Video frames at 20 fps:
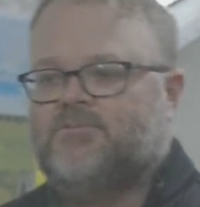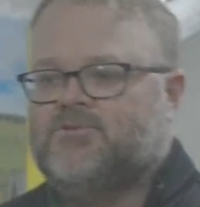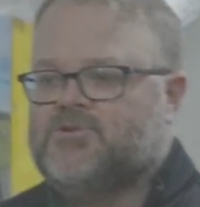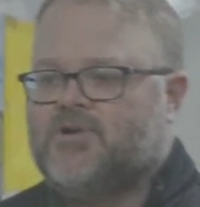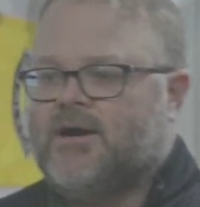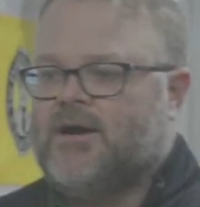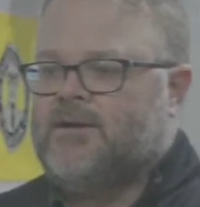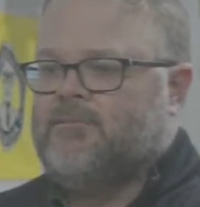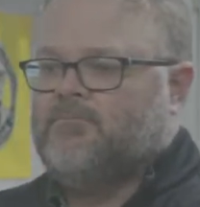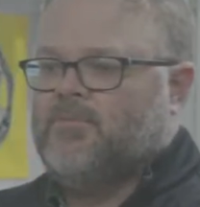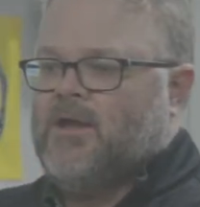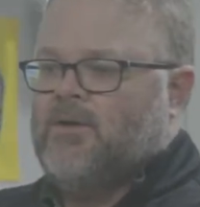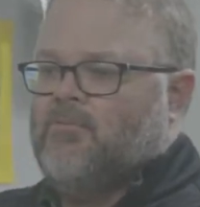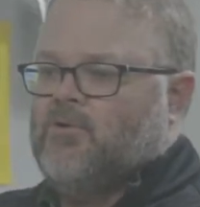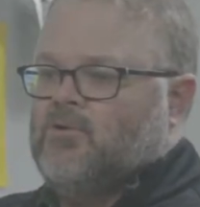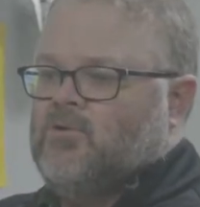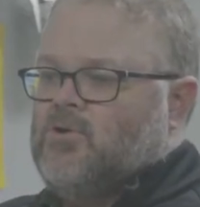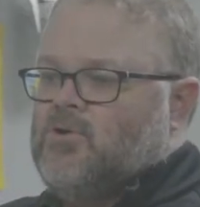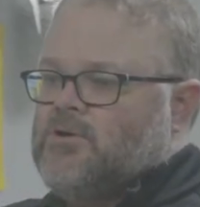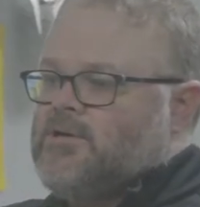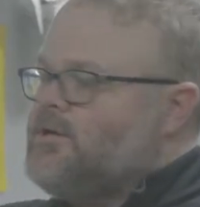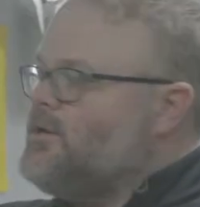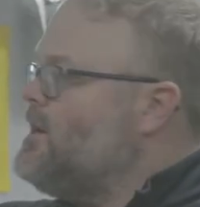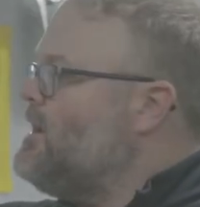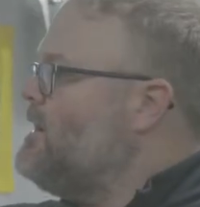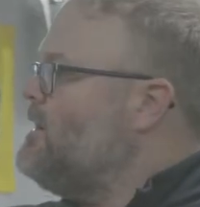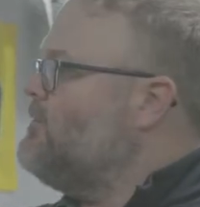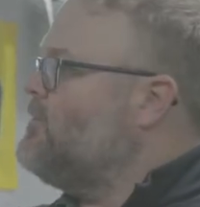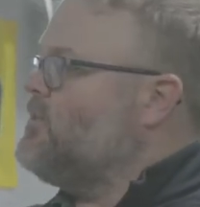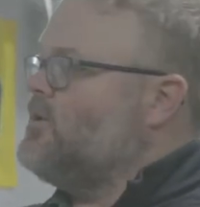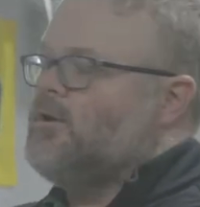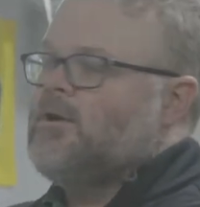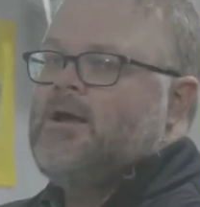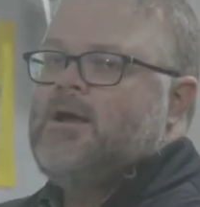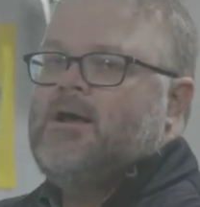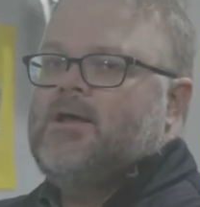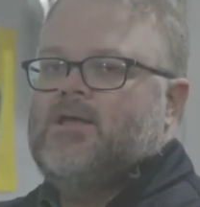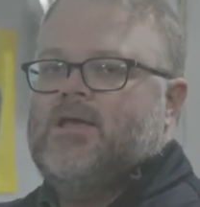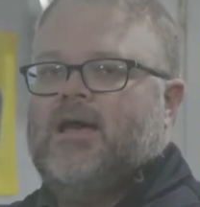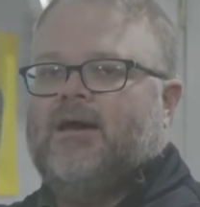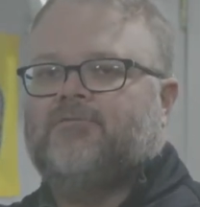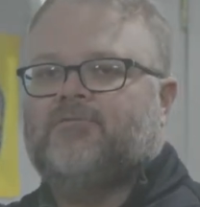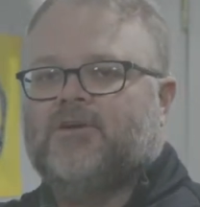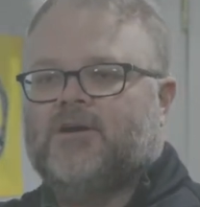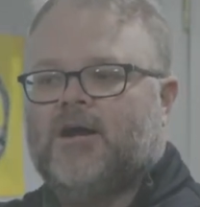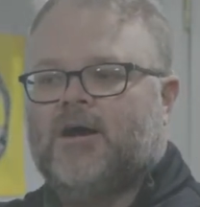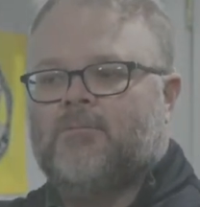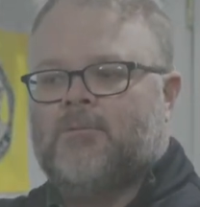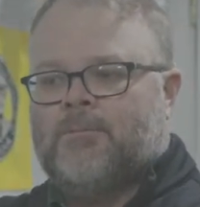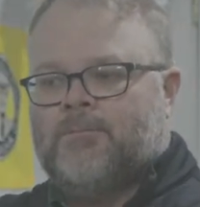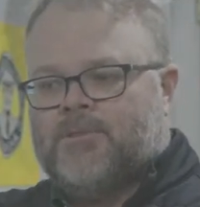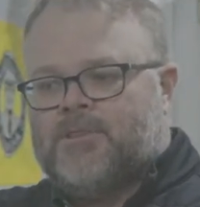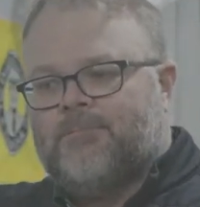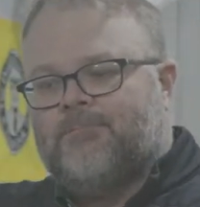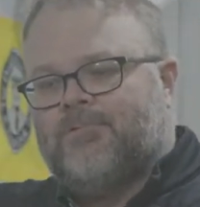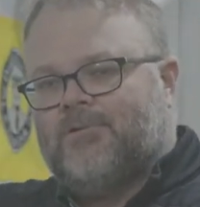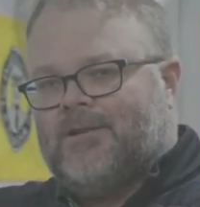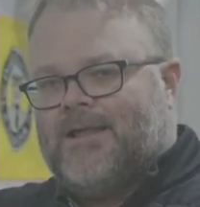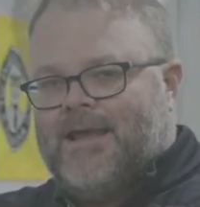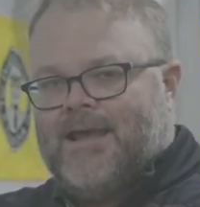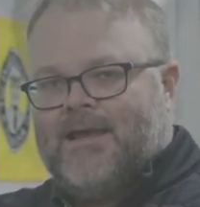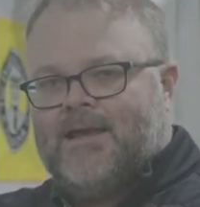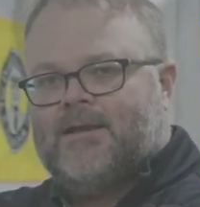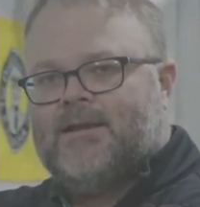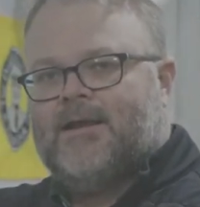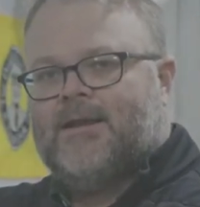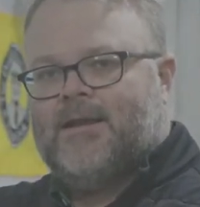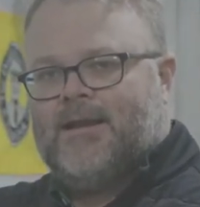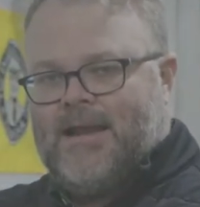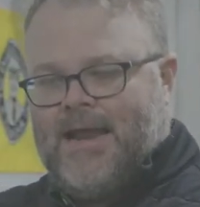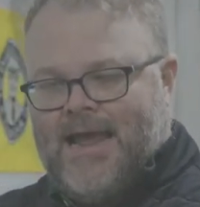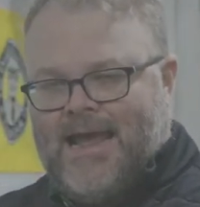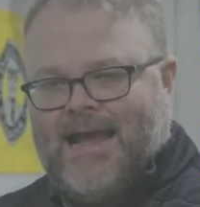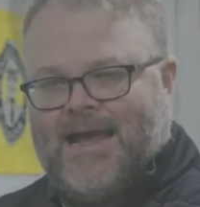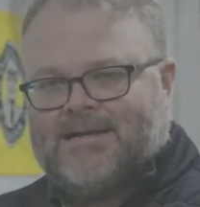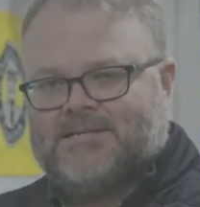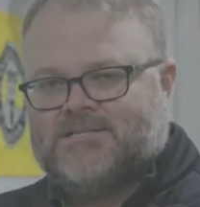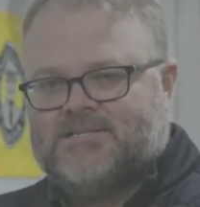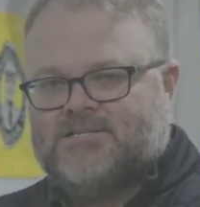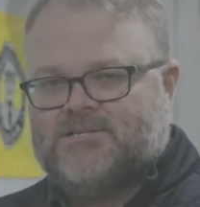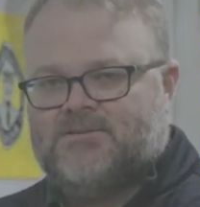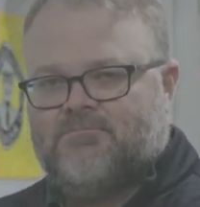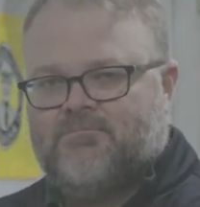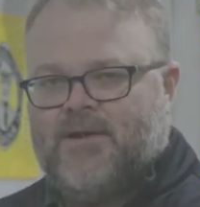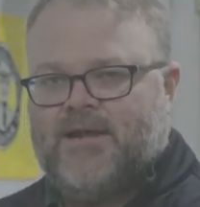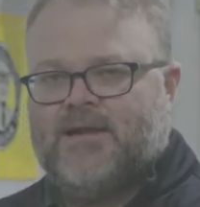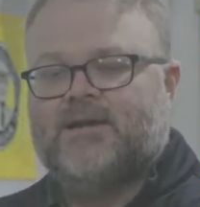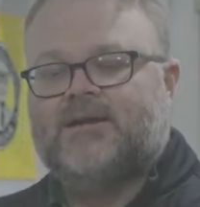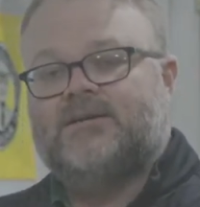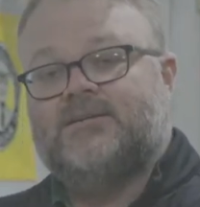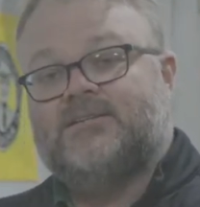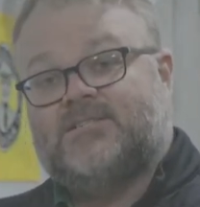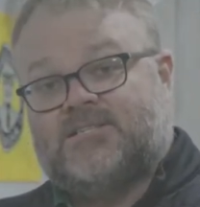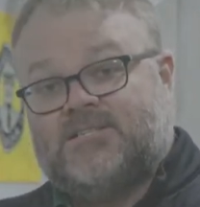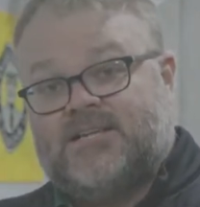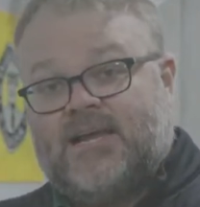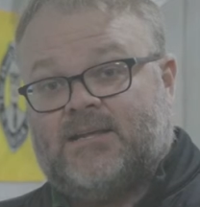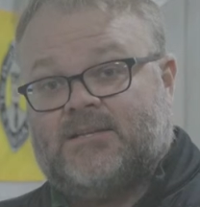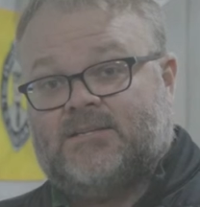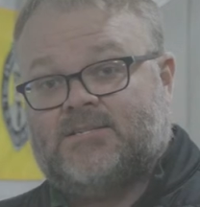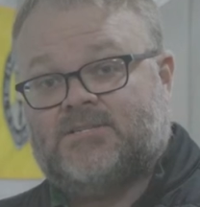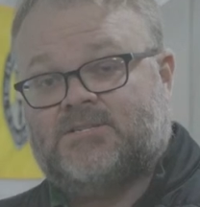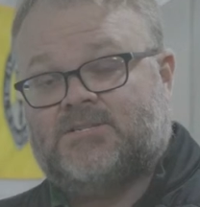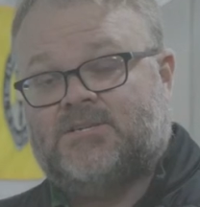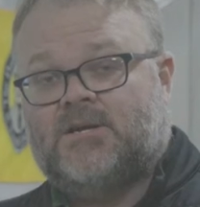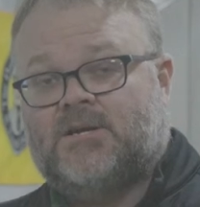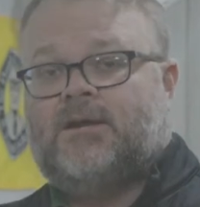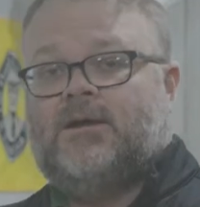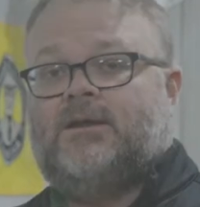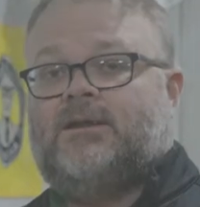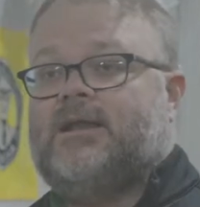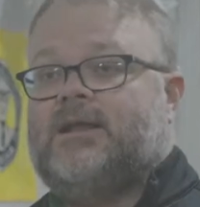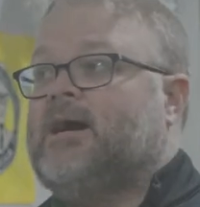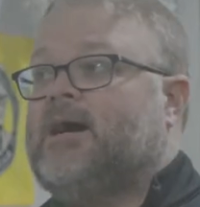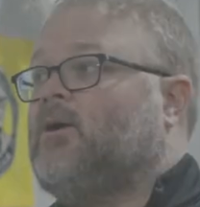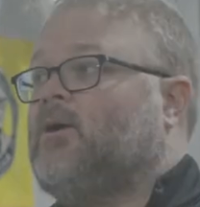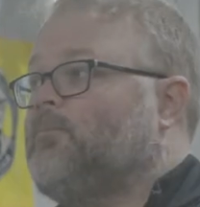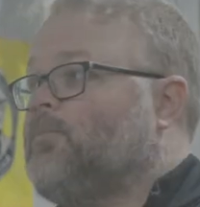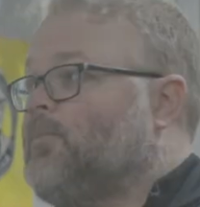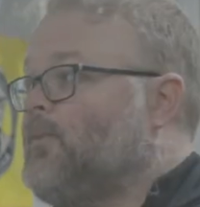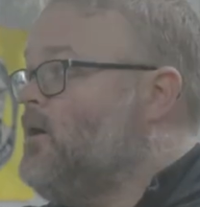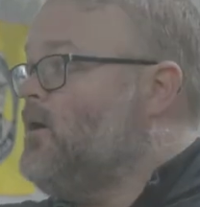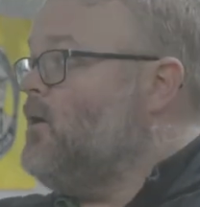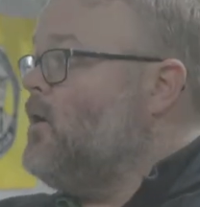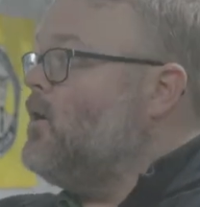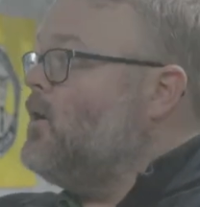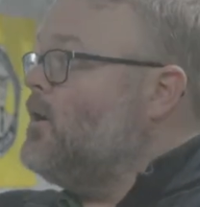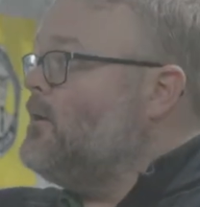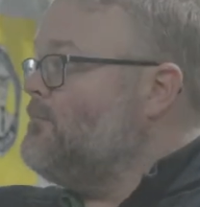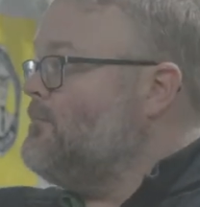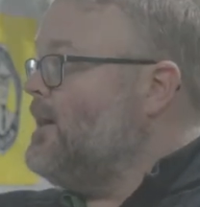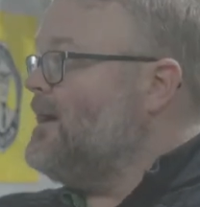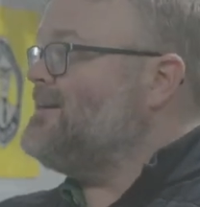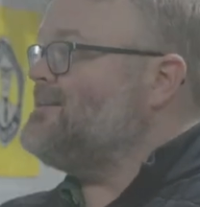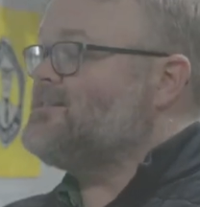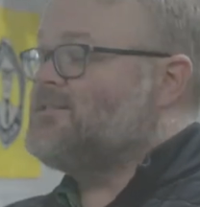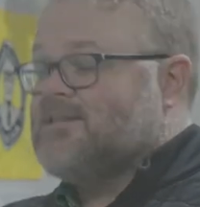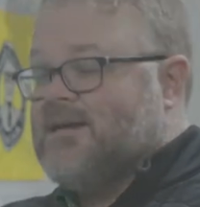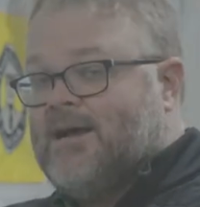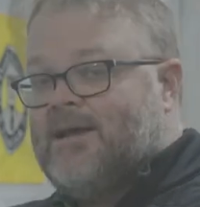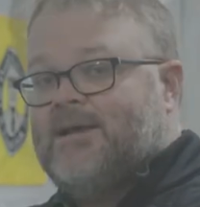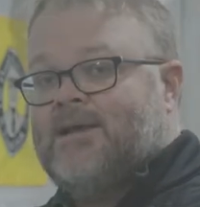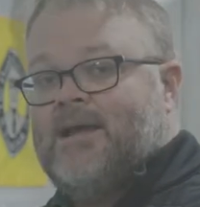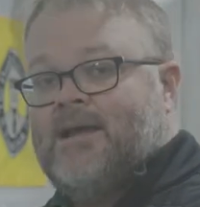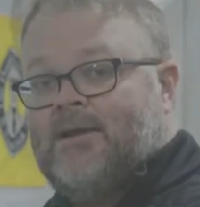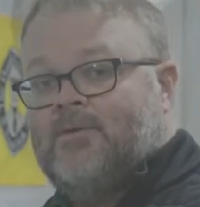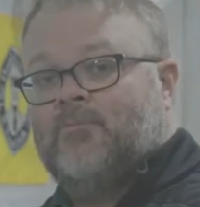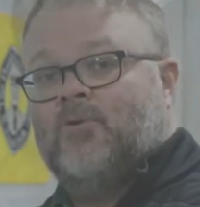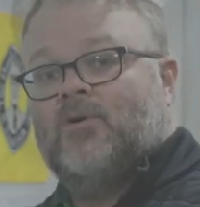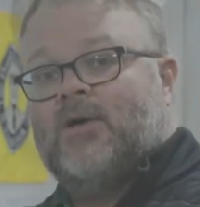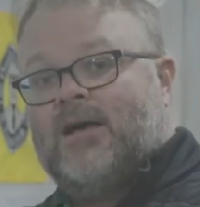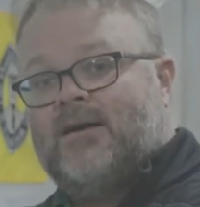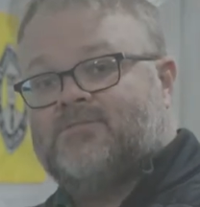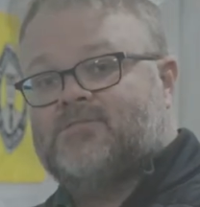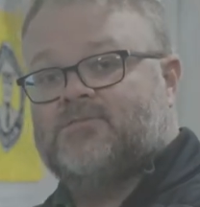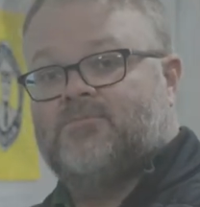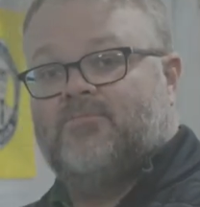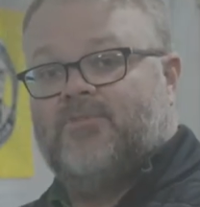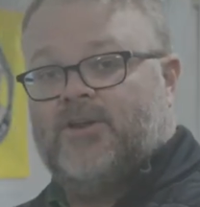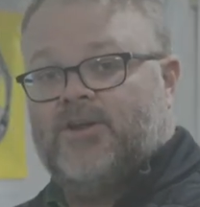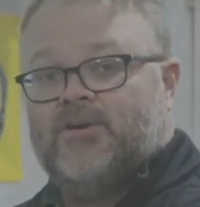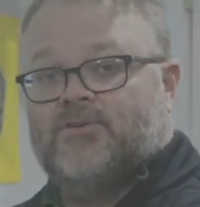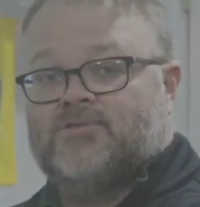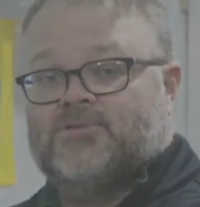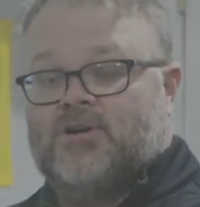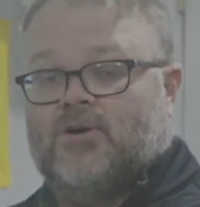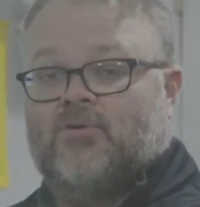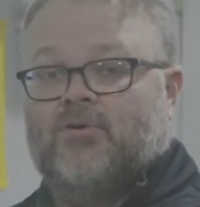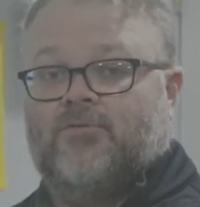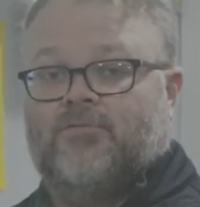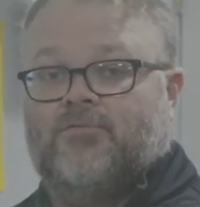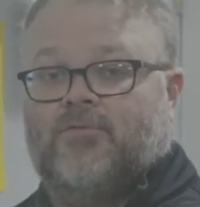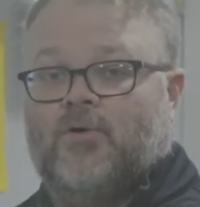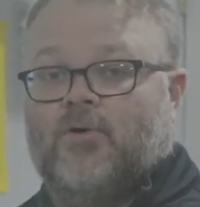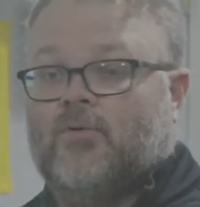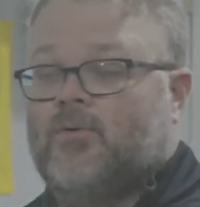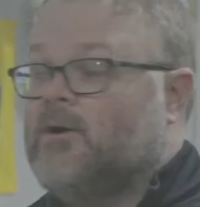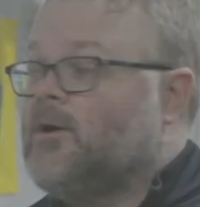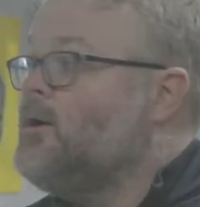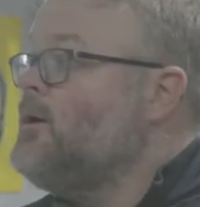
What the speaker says: right, and we're looking at everything, you have to come up with a plan and it has to make sense. Now, on my site, and we'll have some videos going forward